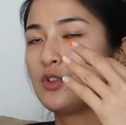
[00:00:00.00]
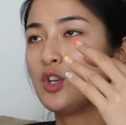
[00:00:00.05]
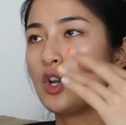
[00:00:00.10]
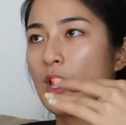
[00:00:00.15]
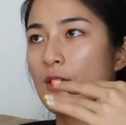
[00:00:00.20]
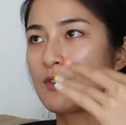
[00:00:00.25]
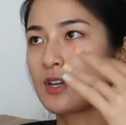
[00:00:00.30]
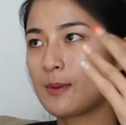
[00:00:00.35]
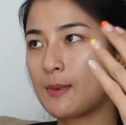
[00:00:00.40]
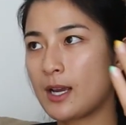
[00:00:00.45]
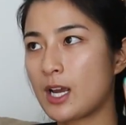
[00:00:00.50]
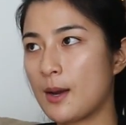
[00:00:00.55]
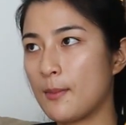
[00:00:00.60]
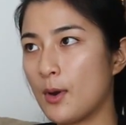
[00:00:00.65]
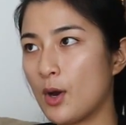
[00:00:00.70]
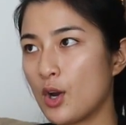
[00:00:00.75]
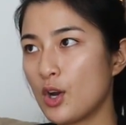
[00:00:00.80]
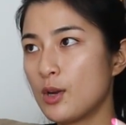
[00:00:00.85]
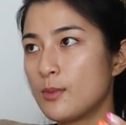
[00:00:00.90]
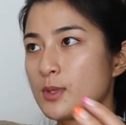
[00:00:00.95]
every time I come
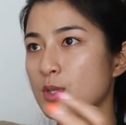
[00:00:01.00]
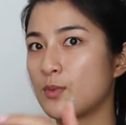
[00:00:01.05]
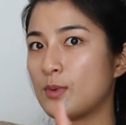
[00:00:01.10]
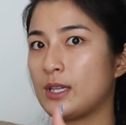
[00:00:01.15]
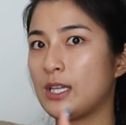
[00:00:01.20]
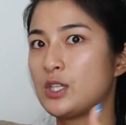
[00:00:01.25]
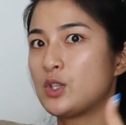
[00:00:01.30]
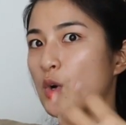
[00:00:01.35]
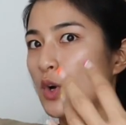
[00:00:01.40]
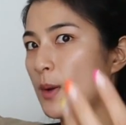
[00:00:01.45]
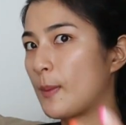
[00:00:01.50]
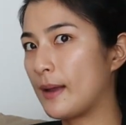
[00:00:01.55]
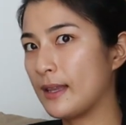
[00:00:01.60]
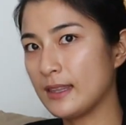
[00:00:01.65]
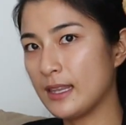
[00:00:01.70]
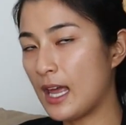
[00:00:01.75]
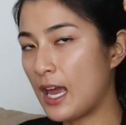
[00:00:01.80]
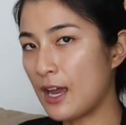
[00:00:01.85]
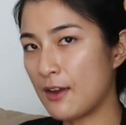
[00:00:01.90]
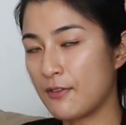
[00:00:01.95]
home, to really talk about
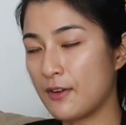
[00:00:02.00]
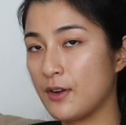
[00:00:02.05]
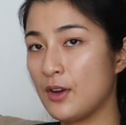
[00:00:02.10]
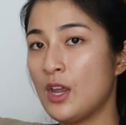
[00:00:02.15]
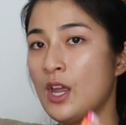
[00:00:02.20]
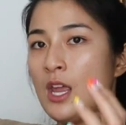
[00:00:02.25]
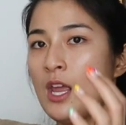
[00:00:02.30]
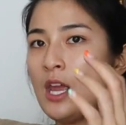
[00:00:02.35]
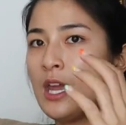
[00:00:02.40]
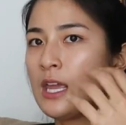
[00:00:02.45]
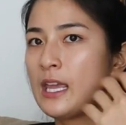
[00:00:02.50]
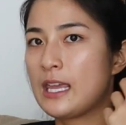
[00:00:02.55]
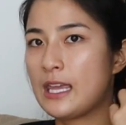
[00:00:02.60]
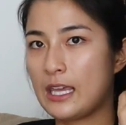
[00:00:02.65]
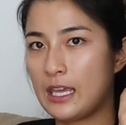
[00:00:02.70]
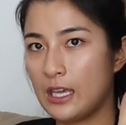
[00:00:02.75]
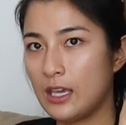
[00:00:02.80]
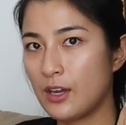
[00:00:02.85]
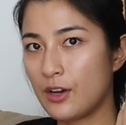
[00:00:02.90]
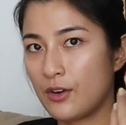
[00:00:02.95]
life and
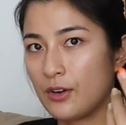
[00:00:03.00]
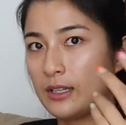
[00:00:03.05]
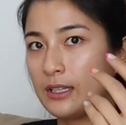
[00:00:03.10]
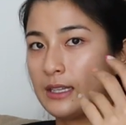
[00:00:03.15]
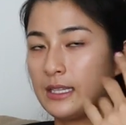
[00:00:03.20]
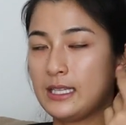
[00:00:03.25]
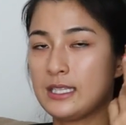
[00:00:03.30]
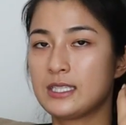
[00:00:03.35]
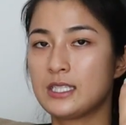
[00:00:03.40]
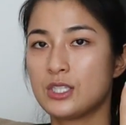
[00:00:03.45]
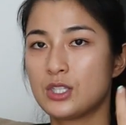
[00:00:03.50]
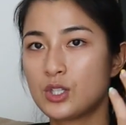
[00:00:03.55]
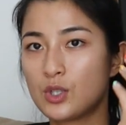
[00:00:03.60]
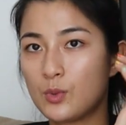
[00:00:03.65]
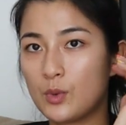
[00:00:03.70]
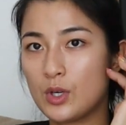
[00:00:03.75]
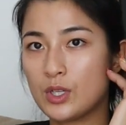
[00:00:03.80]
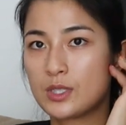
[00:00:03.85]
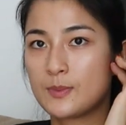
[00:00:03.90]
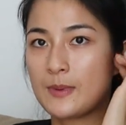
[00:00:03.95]
hear and listen to
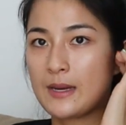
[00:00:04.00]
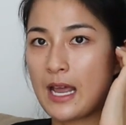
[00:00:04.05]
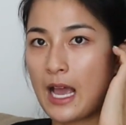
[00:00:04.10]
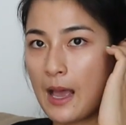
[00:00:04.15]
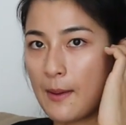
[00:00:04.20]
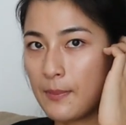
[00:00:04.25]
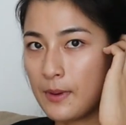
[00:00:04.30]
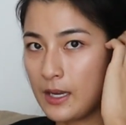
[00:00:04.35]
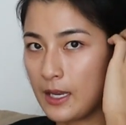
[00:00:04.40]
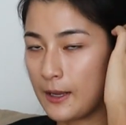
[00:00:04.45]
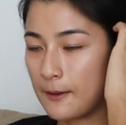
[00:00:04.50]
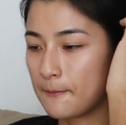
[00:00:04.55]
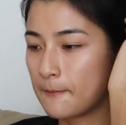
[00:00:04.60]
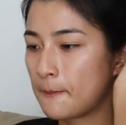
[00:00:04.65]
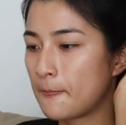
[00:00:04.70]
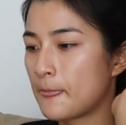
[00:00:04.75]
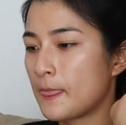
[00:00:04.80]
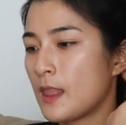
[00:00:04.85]
what's been happening.